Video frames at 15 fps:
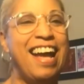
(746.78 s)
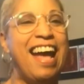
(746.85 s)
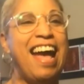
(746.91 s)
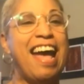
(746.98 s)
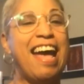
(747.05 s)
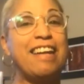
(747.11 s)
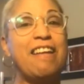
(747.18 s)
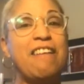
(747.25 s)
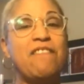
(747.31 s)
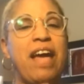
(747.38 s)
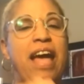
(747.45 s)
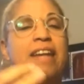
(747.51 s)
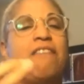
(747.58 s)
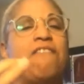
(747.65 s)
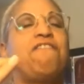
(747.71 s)
And
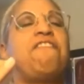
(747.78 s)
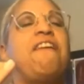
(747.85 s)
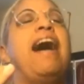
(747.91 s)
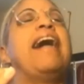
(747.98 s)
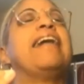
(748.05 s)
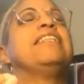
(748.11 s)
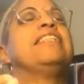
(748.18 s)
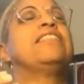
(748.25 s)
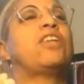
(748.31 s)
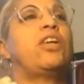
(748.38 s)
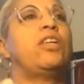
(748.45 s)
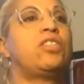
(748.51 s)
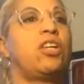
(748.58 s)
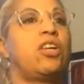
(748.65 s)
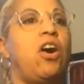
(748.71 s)
it finally
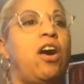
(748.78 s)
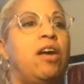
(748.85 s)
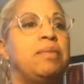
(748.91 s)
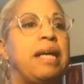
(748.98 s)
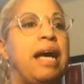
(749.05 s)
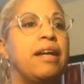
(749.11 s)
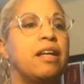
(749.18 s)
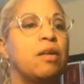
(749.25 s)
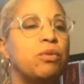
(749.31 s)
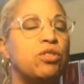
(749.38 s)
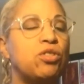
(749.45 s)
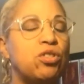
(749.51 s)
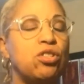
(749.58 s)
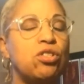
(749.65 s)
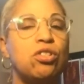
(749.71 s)
started to calm down. It was
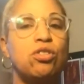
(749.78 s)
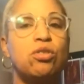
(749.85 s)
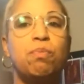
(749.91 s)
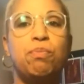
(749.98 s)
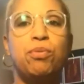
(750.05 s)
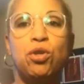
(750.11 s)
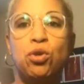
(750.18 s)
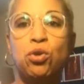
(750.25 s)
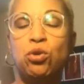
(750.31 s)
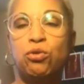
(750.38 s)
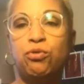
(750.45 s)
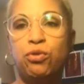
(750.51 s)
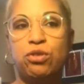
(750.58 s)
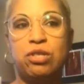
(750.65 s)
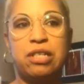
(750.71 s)
just this
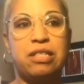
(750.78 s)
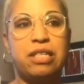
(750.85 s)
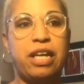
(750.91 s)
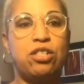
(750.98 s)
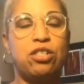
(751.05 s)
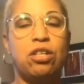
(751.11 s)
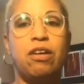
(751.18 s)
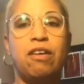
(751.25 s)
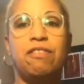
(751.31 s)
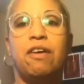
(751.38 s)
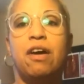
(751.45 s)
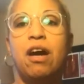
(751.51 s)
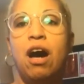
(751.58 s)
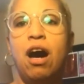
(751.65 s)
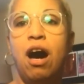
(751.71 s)
beautiful sensation of
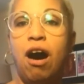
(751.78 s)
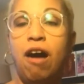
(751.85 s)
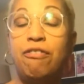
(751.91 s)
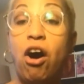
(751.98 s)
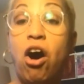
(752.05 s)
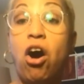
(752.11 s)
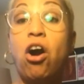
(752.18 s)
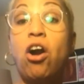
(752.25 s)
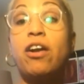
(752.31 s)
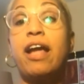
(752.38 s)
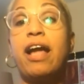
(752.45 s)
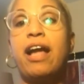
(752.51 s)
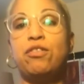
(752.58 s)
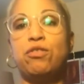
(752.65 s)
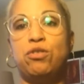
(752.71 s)
heart
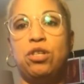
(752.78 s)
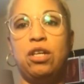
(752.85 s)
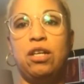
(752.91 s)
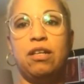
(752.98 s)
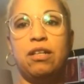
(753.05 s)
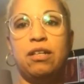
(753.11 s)
energy.